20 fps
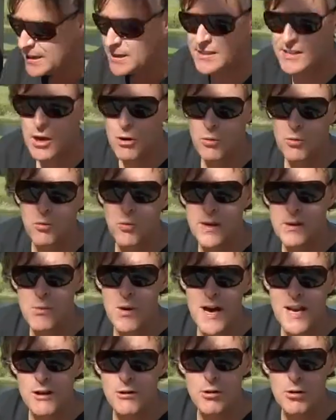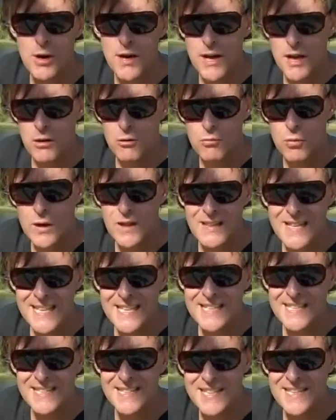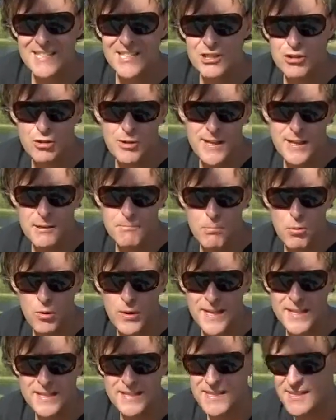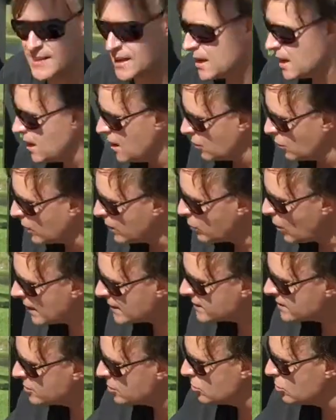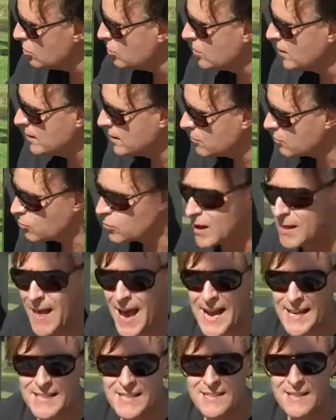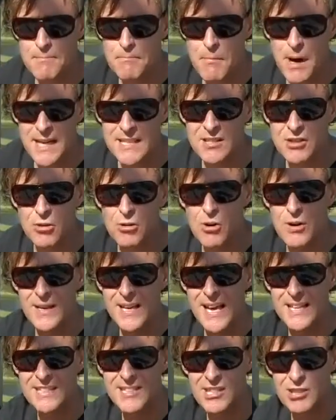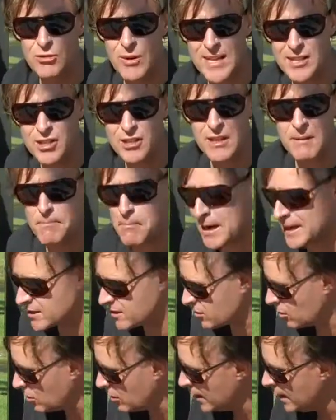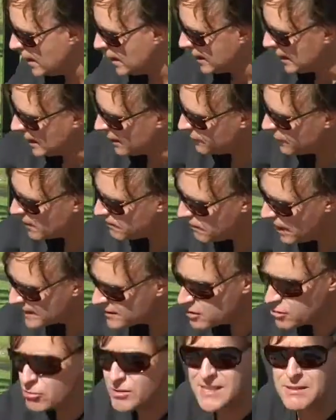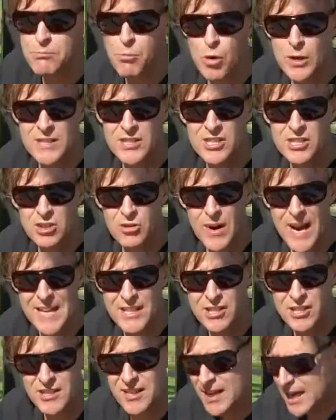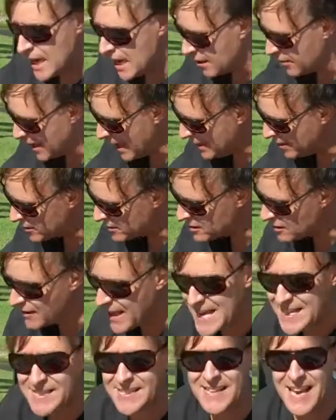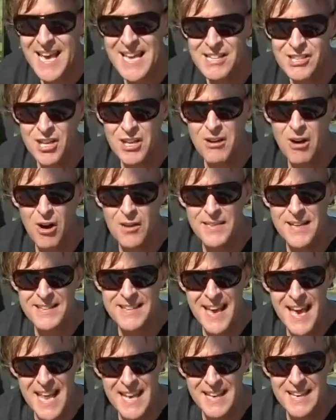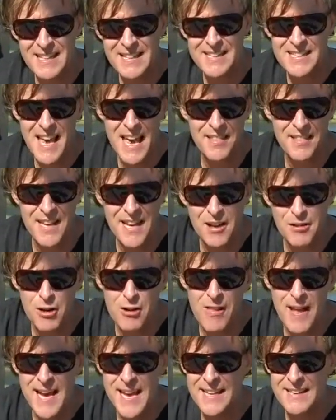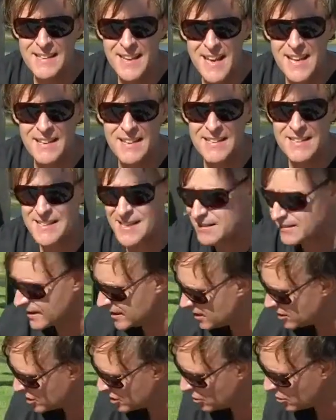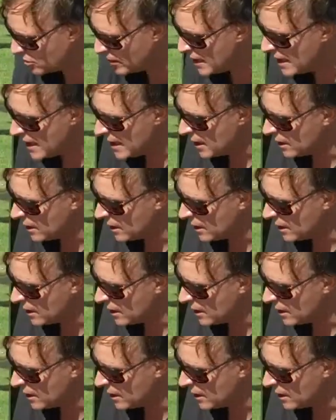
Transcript: So we want to release these trigger points. We want to relax the muscle and stretch the muscle. If the muscle is more stretched, then there's less tension on the tendons and the underlying tendons and tissue.